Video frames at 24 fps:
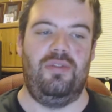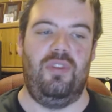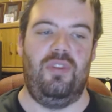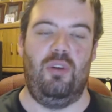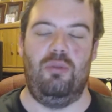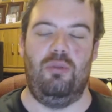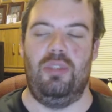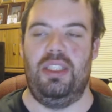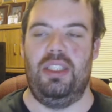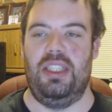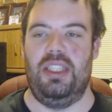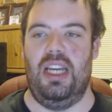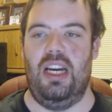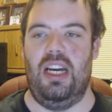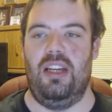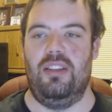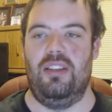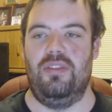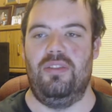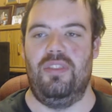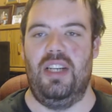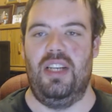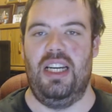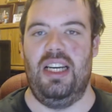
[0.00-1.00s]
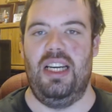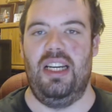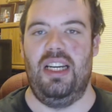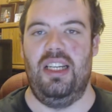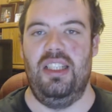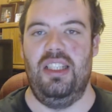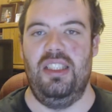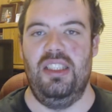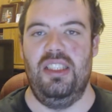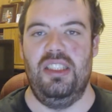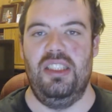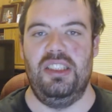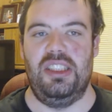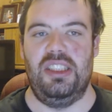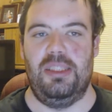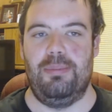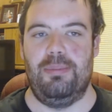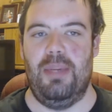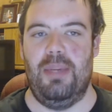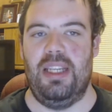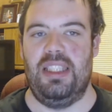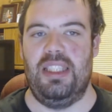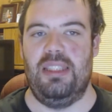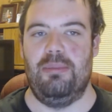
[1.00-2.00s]
falling over, she's
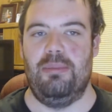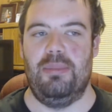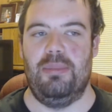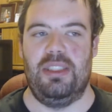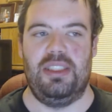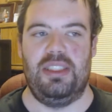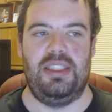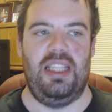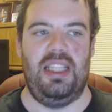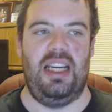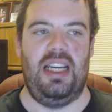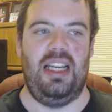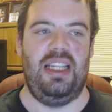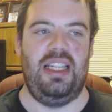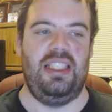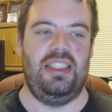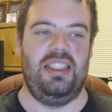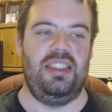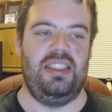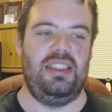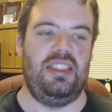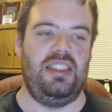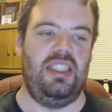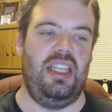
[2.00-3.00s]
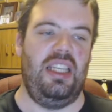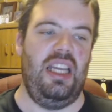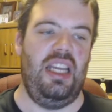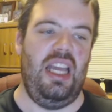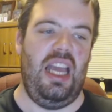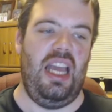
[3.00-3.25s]
making mistakes.